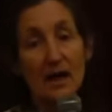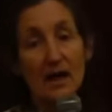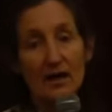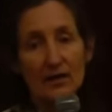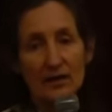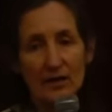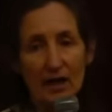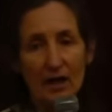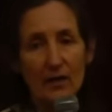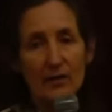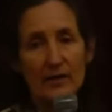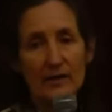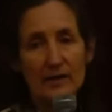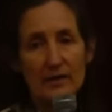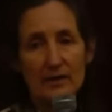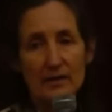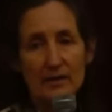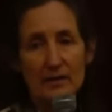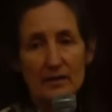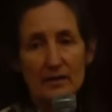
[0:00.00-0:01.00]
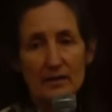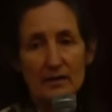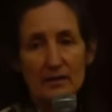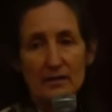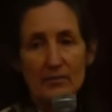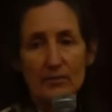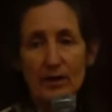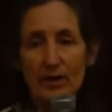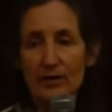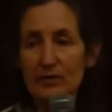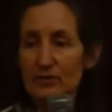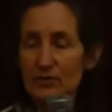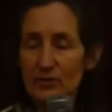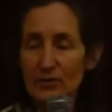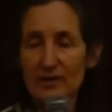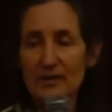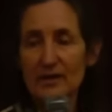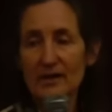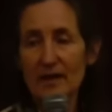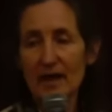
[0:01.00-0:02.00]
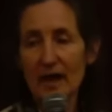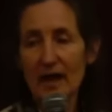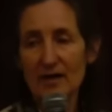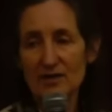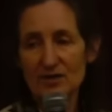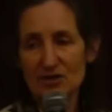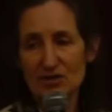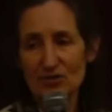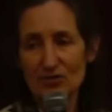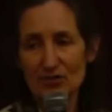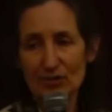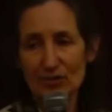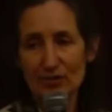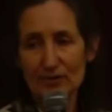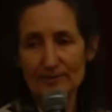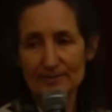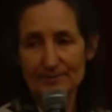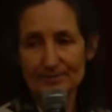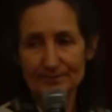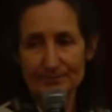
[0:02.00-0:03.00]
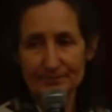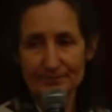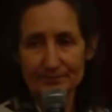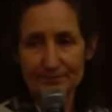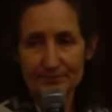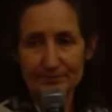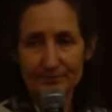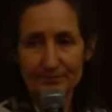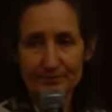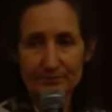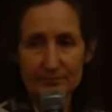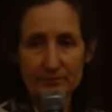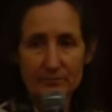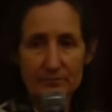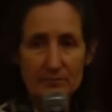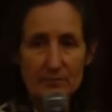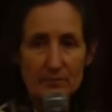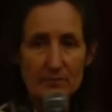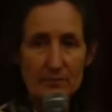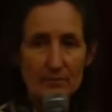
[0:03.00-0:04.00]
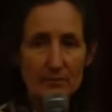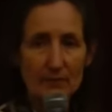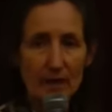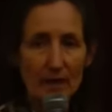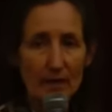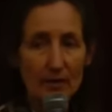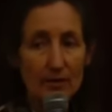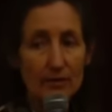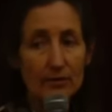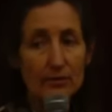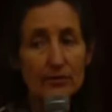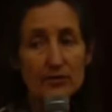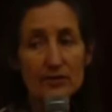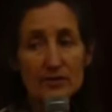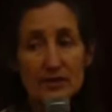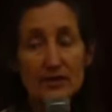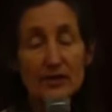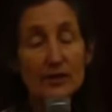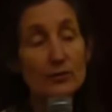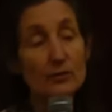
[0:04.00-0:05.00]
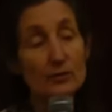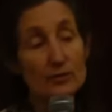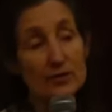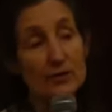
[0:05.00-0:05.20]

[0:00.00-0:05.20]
are going by doing the castor oil. Usually you would do it twice a day.